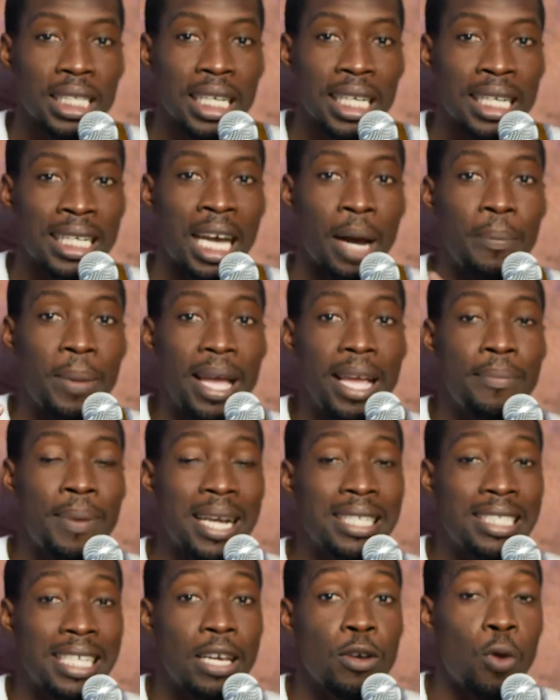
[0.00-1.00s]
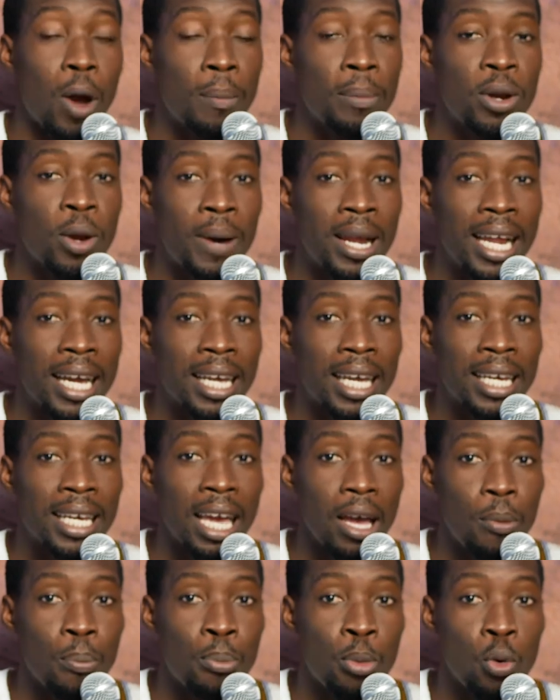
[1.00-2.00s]
game ba she ko abino ba na
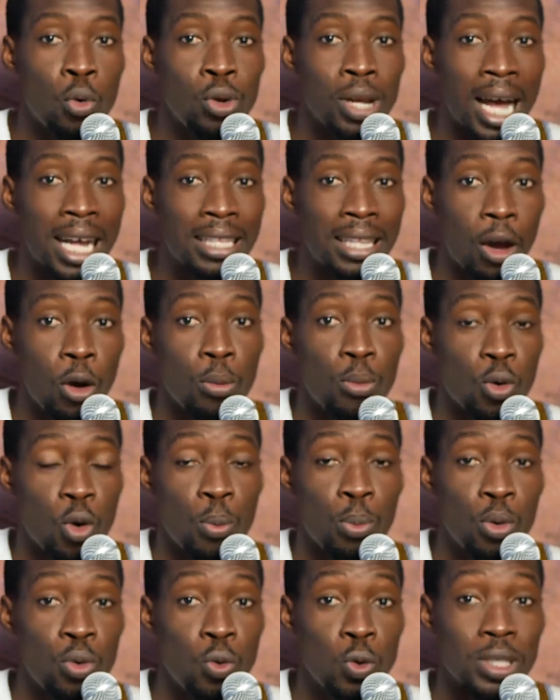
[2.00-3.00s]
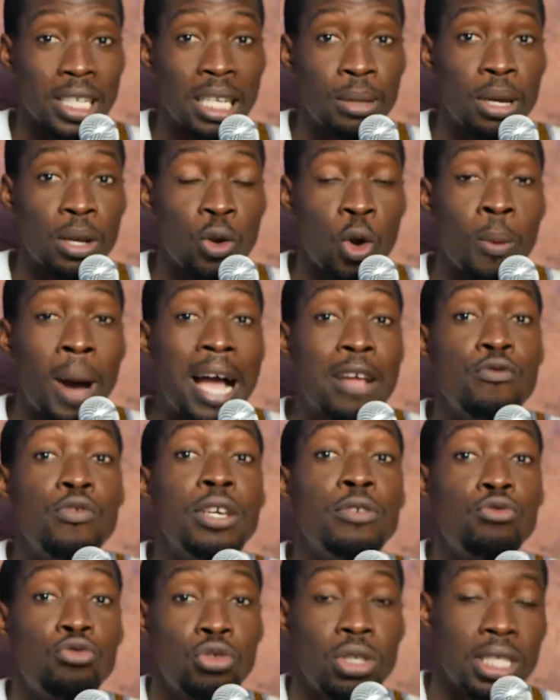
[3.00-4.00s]
ke bo ya ta o mkopodo she de no ba
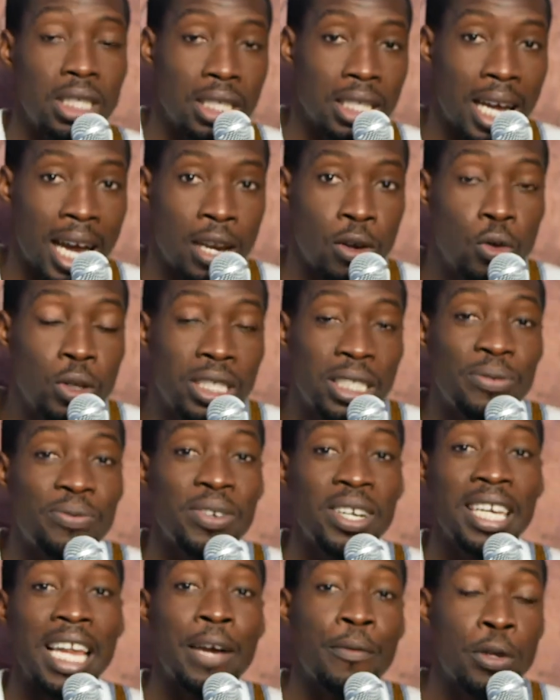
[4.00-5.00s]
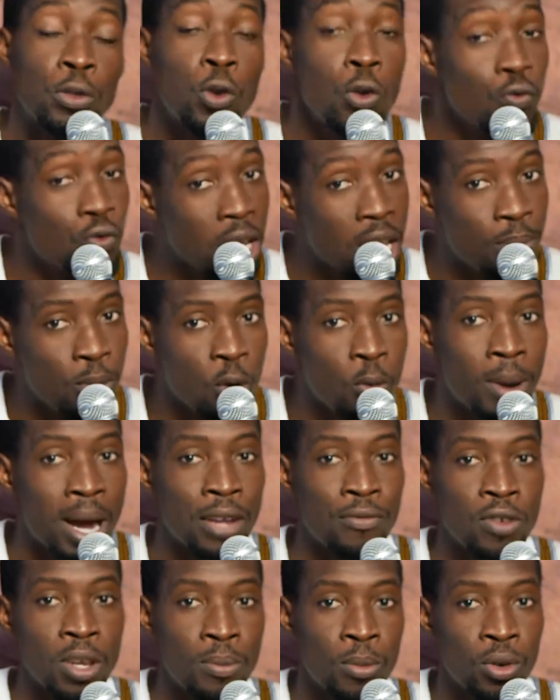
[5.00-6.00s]
wi twi allo different language o wi bo
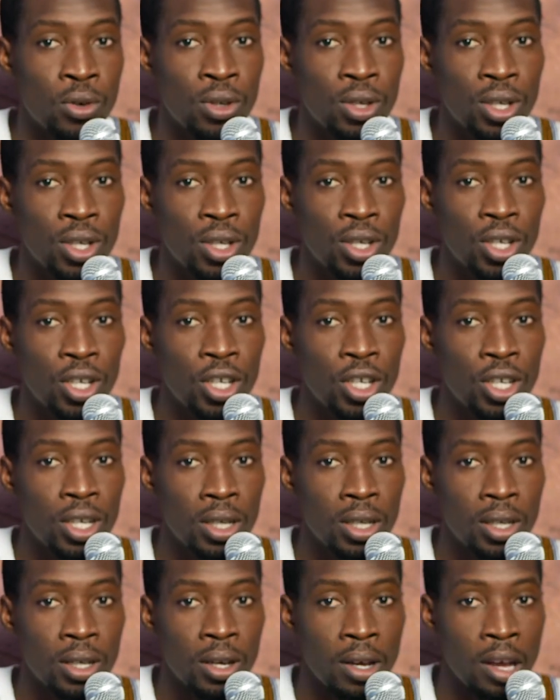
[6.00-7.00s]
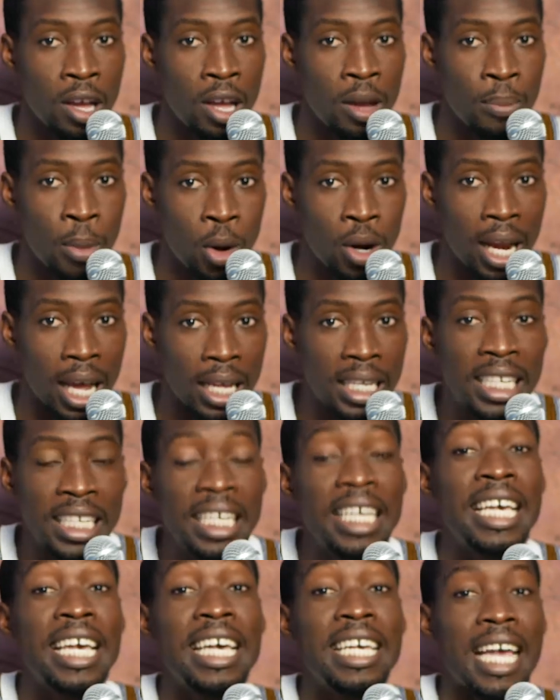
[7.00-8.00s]
man wi mo bona
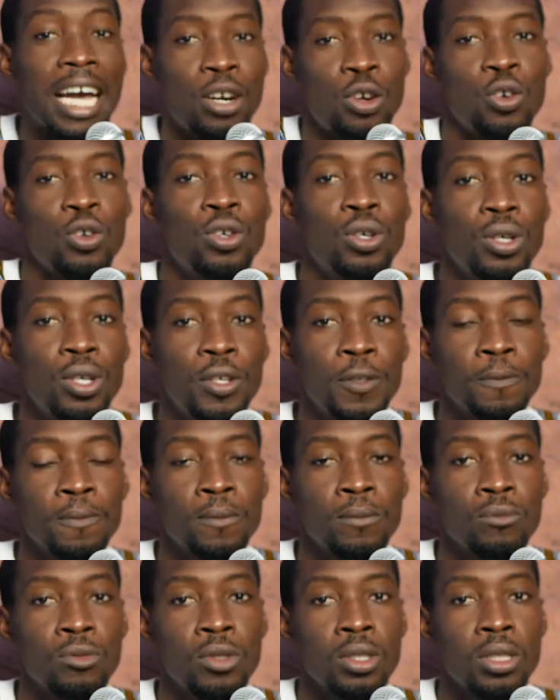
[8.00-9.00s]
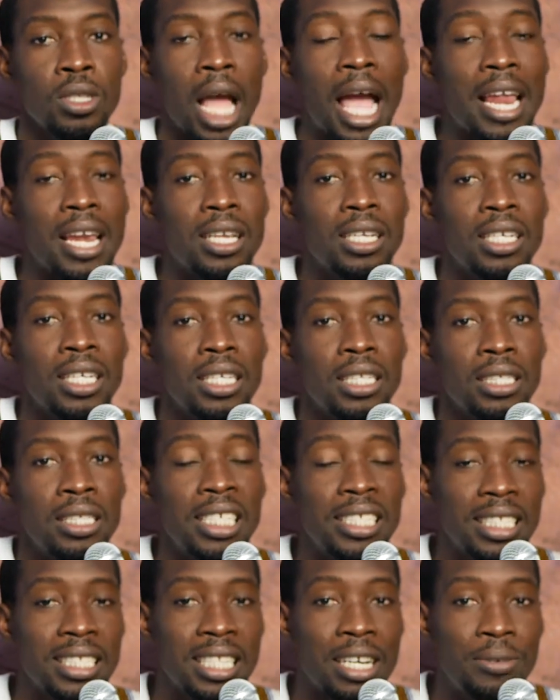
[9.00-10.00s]
ni ya no. And
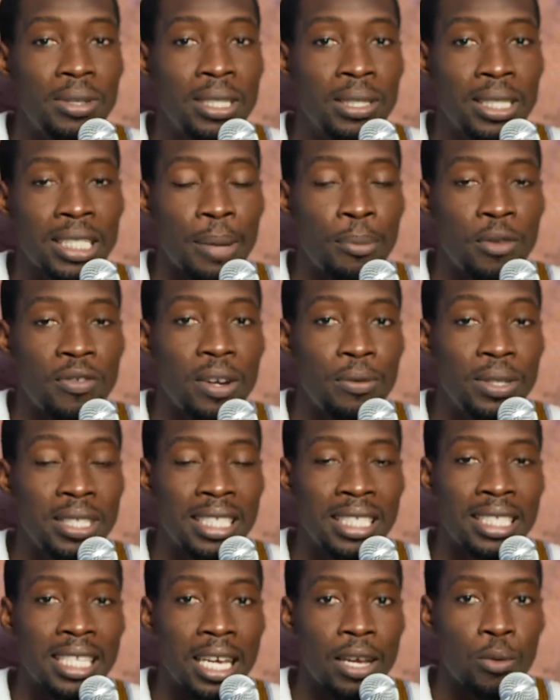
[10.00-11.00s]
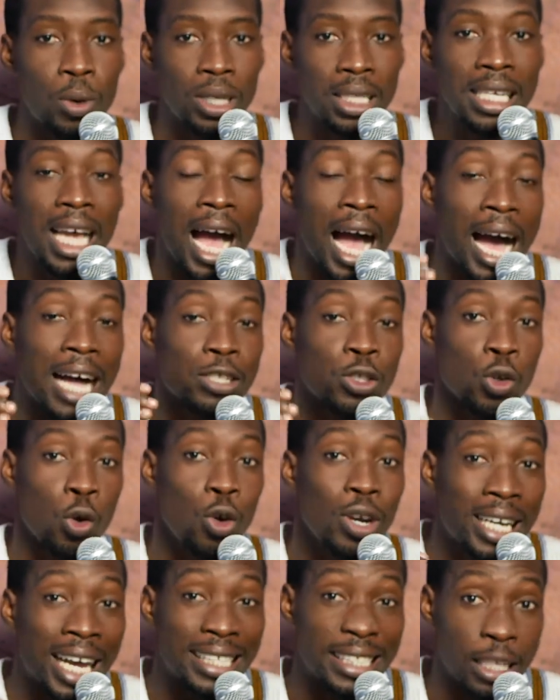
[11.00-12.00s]
this is the reason, some of the reasons say what are
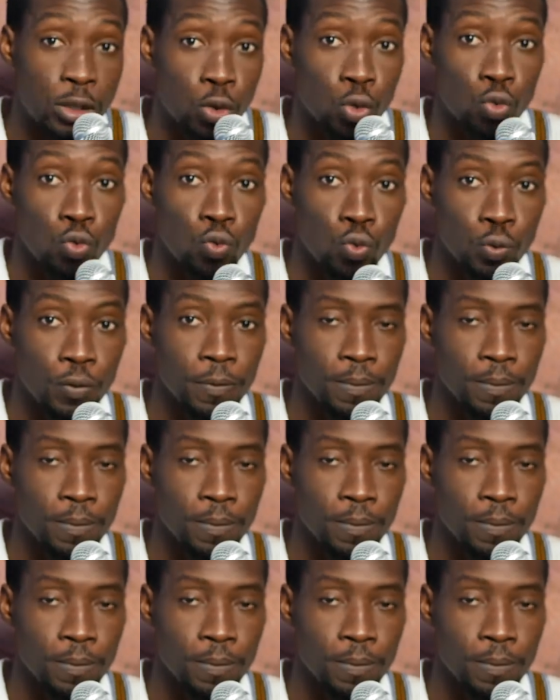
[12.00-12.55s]
chonga school.